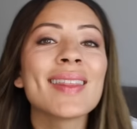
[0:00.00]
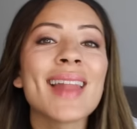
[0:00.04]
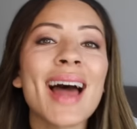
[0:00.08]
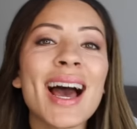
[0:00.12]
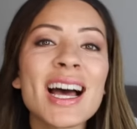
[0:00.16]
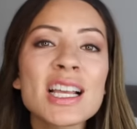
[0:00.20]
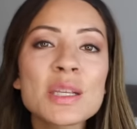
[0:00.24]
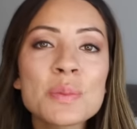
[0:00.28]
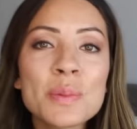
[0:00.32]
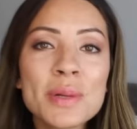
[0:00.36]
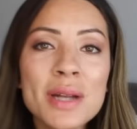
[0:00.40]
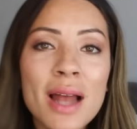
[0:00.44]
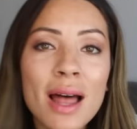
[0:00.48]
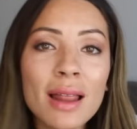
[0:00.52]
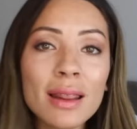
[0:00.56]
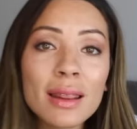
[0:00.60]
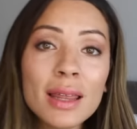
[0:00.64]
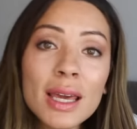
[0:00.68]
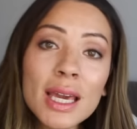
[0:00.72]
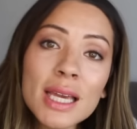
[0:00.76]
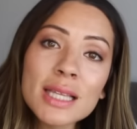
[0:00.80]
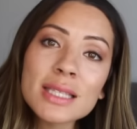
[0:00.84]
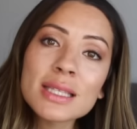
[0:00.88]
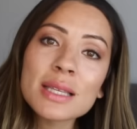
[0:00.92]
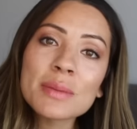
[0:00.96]
last but not
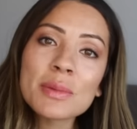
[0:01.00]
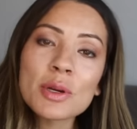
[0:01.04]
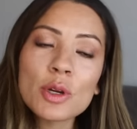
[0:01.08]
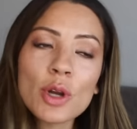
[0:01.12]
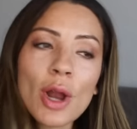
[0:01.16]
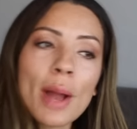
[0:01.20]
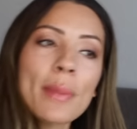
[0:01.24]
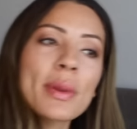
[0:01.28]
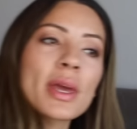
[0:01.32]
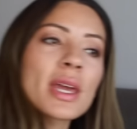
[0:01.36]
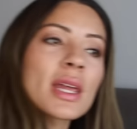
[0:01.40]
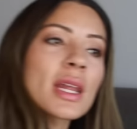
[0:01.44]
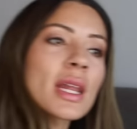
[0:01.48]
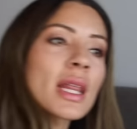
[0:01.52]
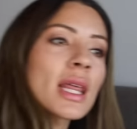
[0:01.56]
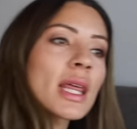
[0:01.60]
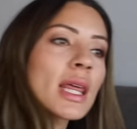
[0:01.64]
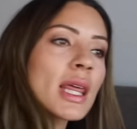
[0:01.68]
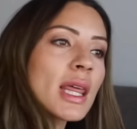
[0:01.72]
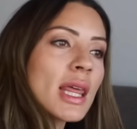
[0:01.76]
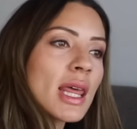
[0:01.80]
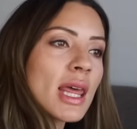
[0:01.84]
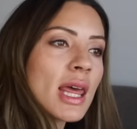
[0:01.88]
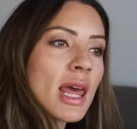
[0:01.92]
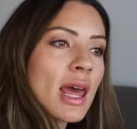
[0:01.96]
least, let me grab
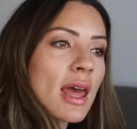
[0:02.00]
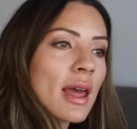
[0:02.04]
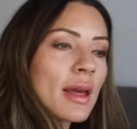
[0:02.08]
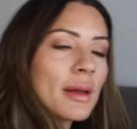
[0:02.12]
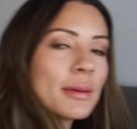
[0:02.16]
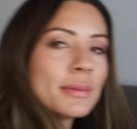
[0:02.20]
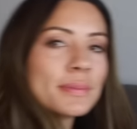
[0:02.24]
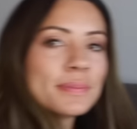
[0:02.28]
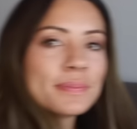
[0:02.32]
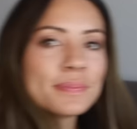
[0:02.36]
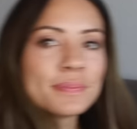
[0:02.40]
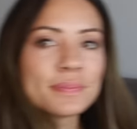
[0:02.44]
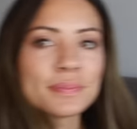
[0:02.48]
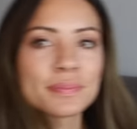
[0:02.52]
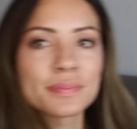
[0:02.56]
it.